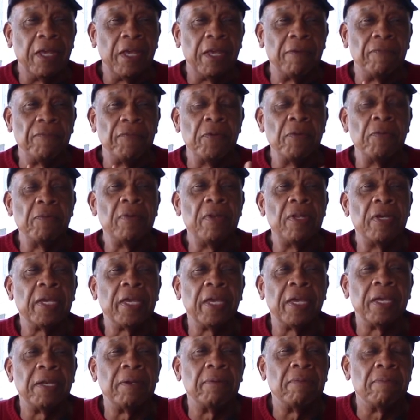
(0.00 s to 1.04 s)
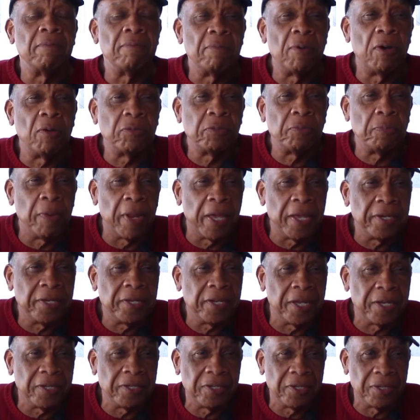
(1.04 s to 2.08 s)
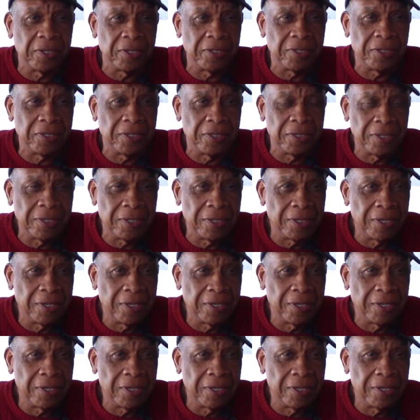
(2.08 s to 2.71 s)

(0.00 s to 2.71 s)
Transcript: if you look at most plantations,